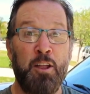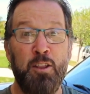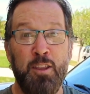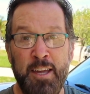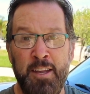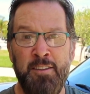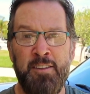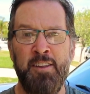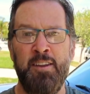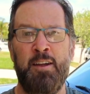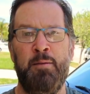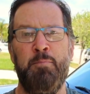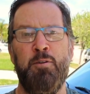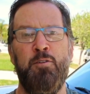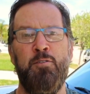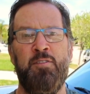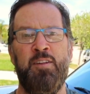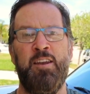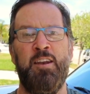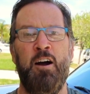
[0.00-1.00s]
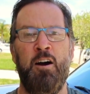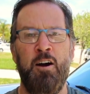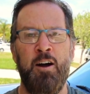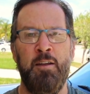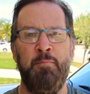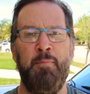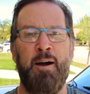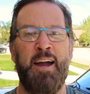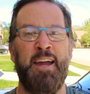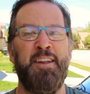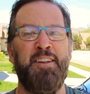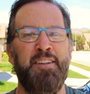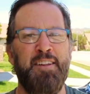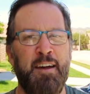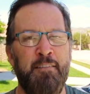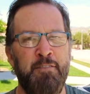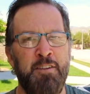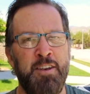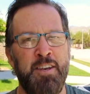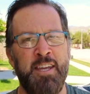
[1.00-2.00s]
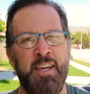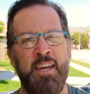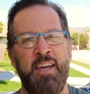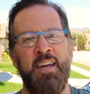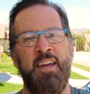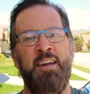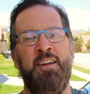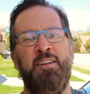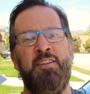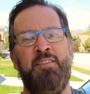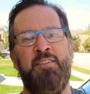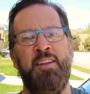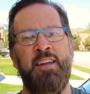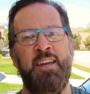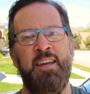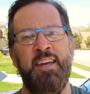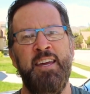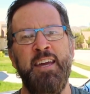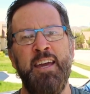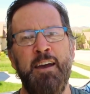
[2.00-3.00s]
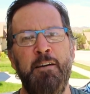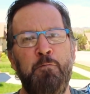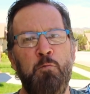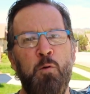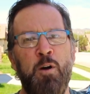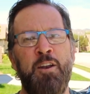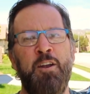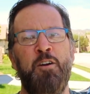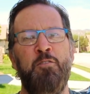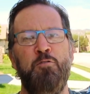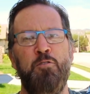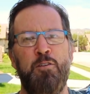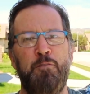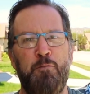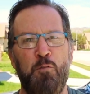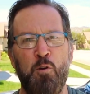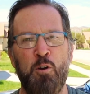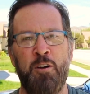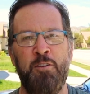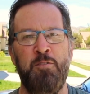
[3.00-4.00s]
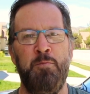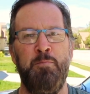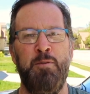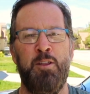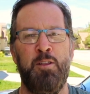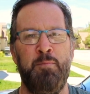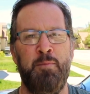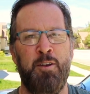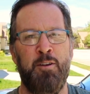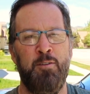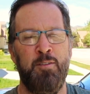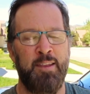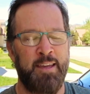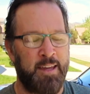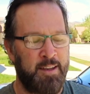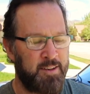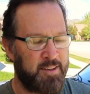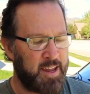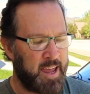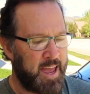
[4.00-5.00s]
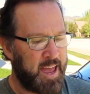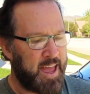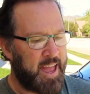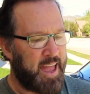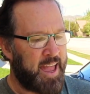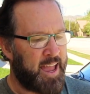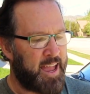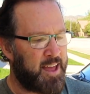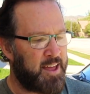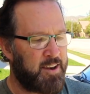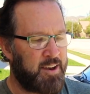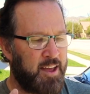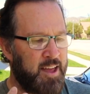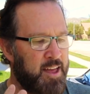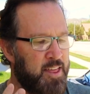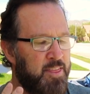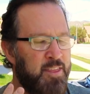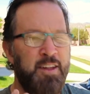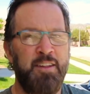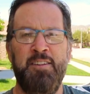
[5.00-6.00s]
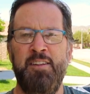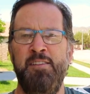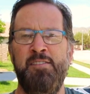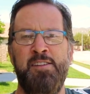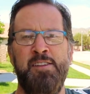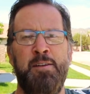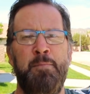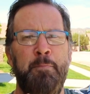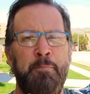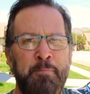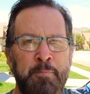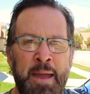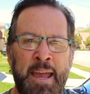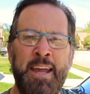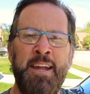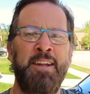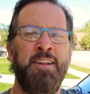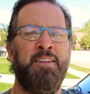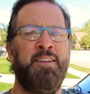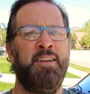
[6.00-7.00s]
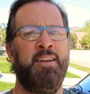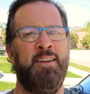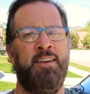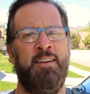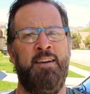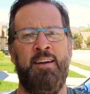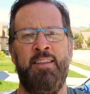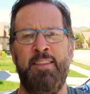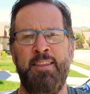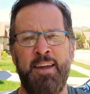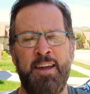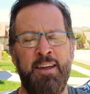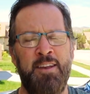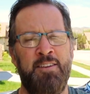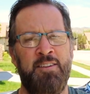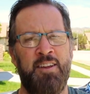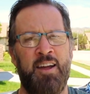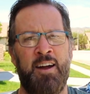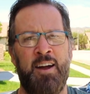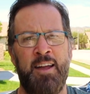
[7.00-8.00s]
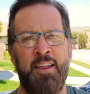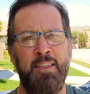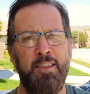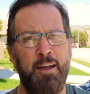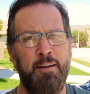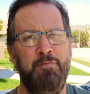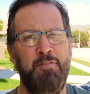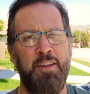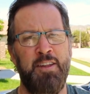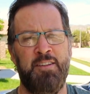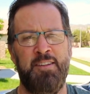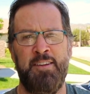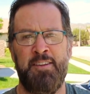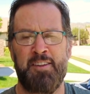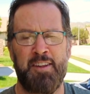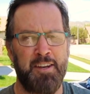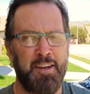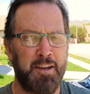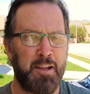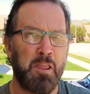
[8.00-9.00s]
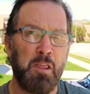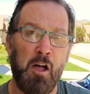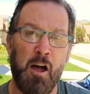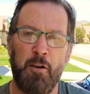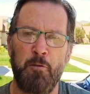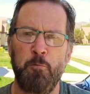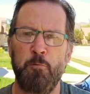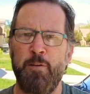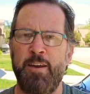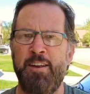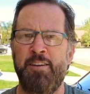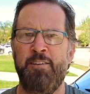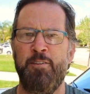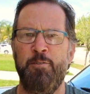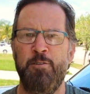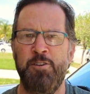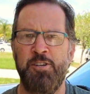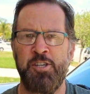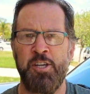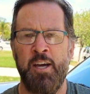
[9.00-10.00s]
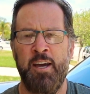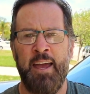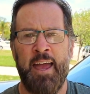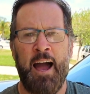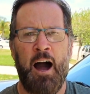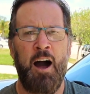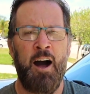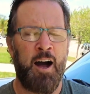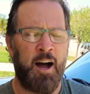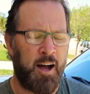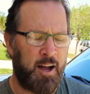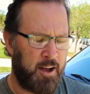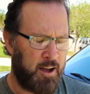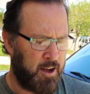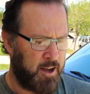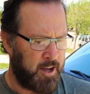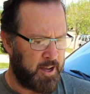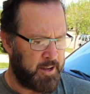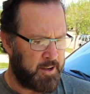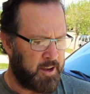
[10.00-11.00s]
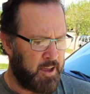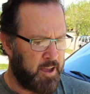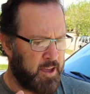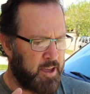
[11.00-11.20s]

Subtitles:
lens that I'm using on my 7D is the EF 100 to 400 millimeter lens. And this is an amazing lens. I love this lens. I did a lot of research on